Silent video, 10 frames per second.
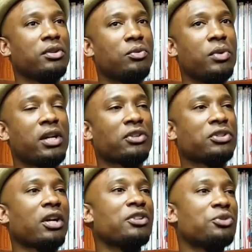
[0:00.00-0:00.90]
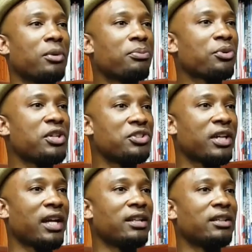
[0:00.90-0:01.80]
we are starting to
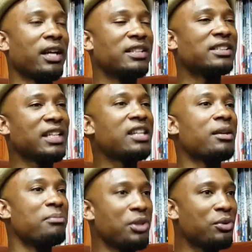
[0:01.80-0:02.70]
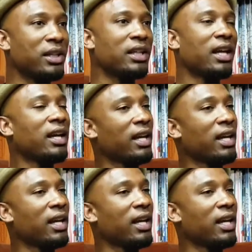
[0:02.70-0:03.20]
appreciate and see the beauty